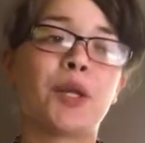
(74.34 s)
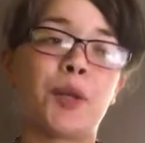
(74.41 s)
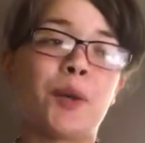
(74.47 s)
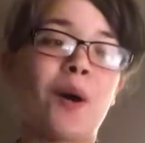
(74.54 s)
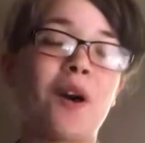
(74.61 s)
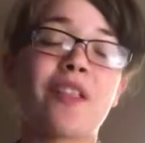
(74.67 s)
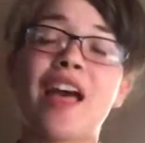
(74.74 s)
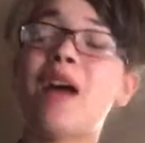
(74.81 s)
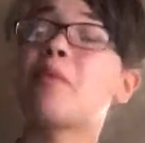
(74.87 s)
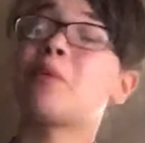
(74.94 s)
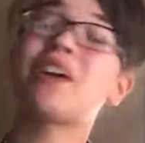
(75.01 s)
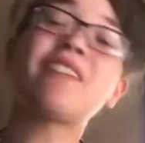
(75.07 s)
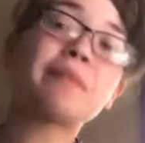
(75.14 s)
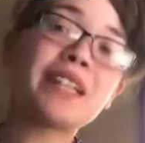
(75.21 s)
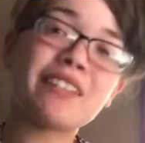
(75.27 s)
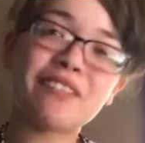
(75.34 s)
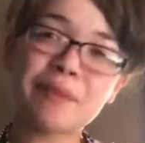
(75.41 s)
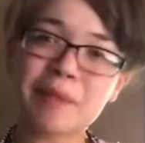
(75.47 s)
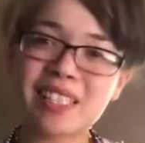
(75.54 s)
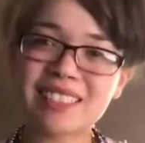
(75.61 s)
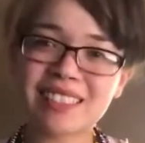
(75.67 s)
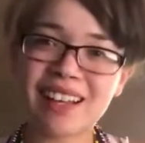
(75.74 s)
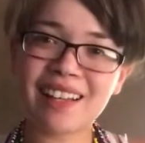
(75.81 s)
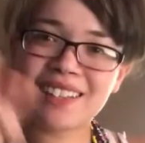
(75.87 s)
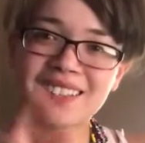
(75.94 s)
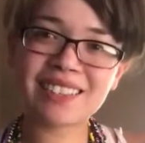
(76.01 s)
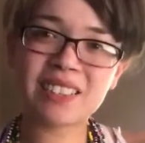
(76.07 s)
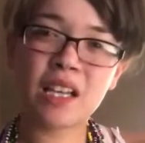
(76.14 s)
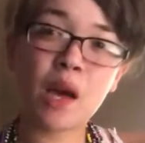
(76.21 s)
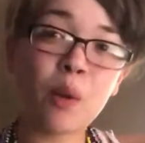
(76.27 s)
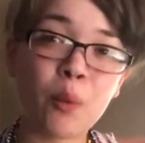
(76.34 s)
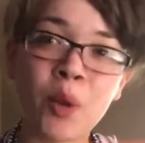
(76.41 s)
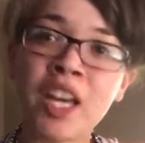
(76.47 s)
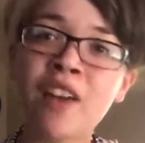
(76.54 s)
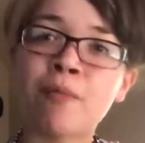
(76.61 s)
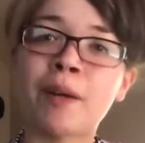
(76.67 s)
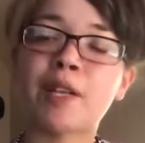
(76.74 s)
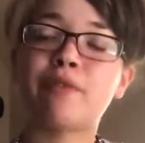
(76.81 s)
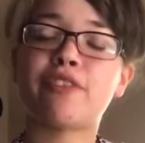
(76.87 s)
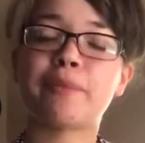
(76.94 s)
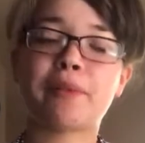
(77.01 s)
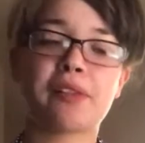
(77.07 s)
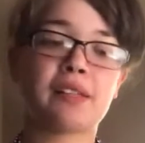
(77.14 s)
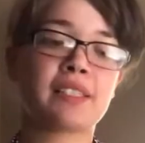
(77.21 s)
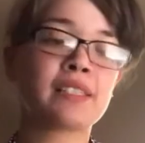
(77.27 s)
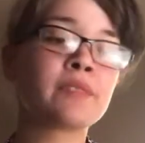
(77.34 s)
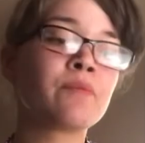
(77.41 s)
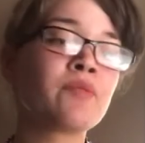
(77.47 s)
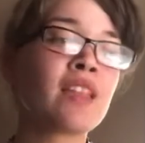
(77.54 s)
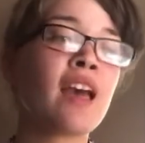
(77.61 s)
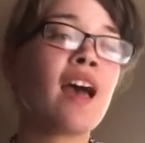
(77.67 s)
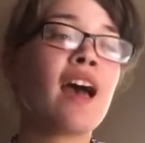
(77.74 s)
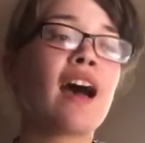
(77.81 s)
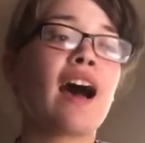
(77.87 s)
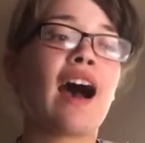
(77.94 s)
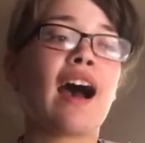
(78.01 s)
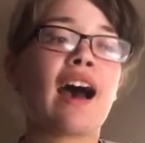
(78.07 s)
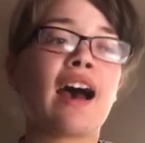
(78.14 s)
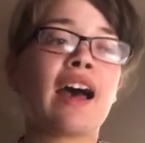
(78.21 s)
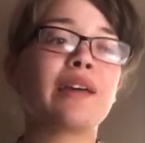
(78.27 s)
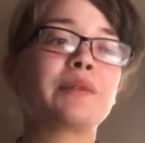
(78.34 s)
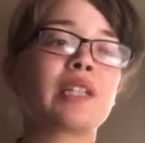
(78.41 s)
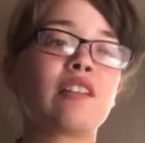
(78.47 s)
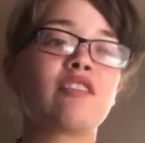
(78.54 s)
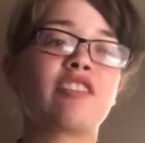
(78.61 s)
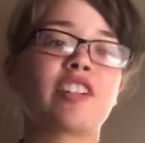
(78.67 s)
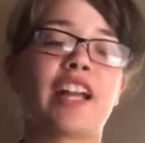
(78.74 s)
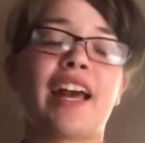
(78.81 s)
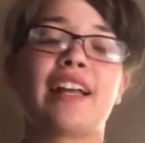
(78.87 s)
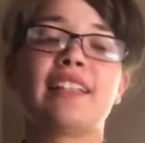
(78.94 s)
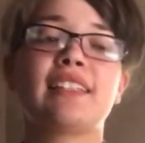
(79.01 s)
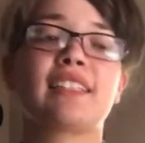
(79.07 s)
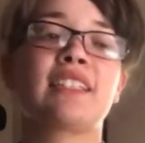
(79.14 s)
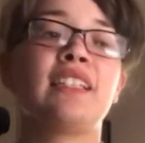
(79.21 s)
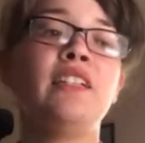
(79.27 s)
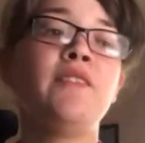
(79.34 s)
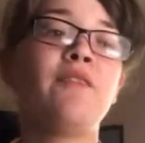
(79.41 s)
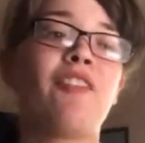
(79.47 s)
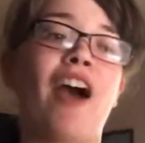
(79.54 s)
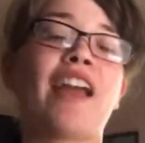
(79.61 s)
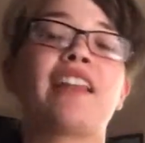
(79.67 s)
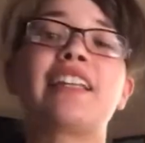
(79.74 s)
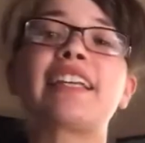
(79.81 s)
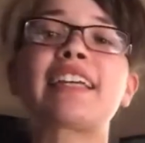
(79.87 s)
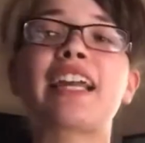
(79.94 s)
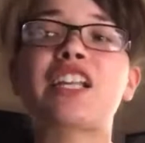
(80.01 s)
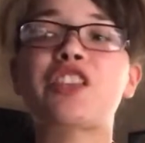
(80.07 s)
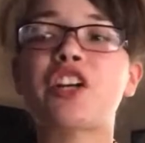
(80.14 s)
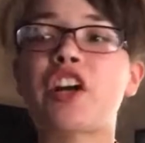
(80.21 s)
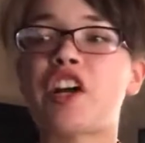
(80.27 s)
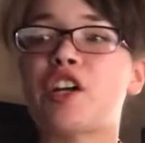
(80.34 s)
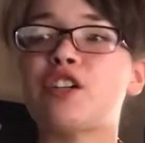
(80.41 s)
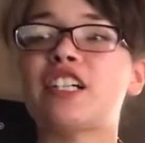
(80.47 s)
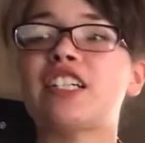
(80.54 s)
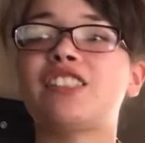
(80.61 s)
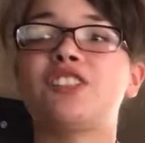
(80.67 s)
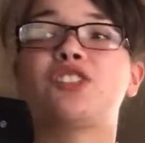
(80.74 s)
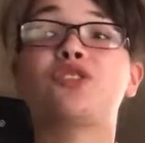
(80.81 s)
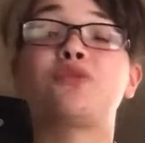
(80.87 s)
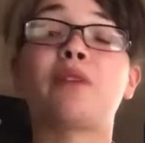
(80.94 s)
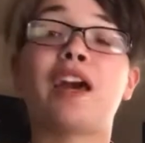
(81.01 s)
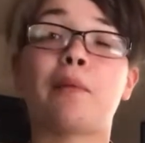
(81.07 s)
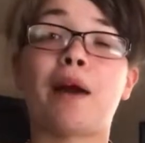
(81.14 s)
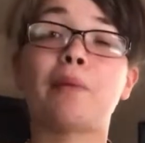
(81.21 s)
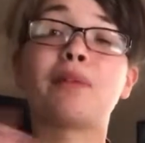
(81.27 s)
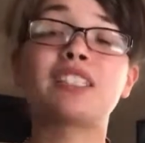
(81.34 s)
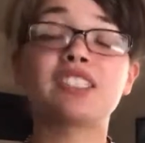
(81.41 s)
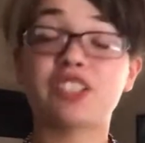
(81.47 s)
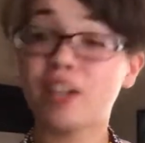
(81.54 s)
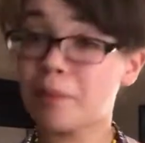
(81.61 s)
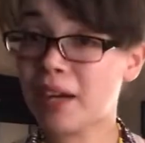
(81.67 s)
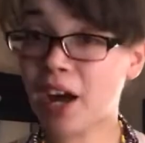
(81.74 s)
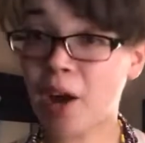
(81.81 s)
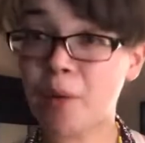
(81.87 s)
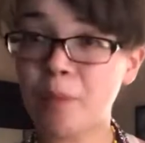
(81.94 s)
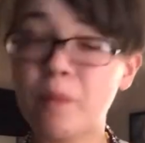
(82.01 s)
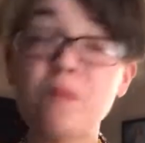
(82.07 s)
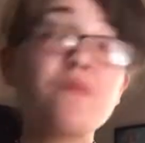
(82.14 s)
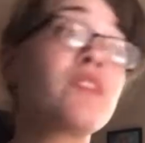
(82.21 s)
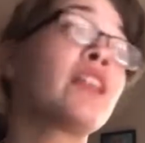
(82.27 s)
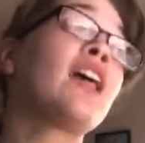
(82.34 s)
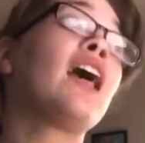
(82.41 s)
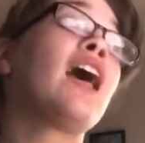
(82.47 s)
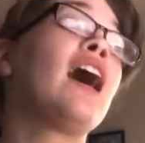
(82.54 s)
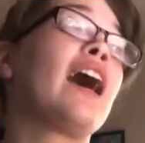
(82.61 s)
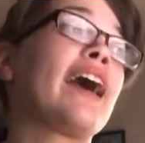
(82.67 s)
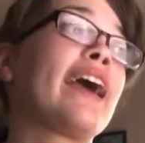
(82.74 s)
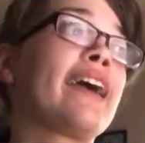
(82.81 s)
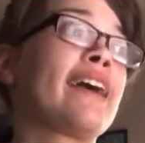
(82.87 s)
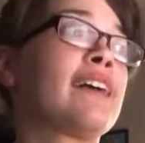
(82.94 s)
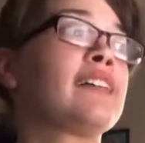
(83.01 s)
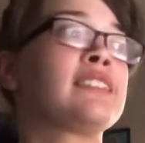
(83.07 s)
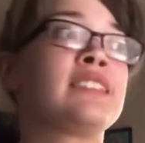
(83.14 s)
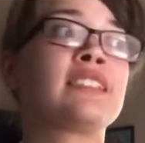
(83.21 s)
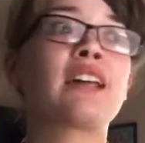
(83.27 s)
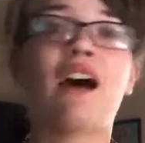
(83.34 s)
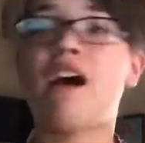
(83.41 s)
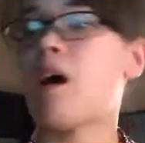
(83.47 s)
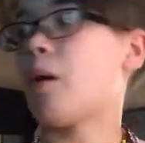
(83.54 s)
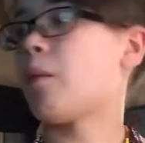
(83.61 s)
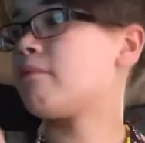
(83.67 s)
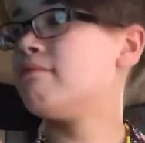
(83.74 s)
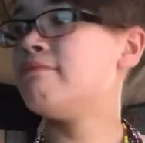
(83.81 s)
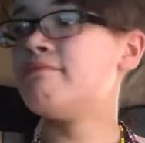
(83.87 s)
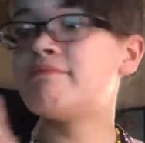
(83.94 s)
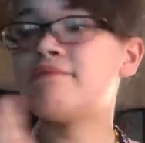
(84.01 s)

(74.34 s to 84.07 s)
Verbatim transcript: do all that? But we have money for books, guys. We have money for books. I will never forget finally getting the courage to make my Bookstagram account and um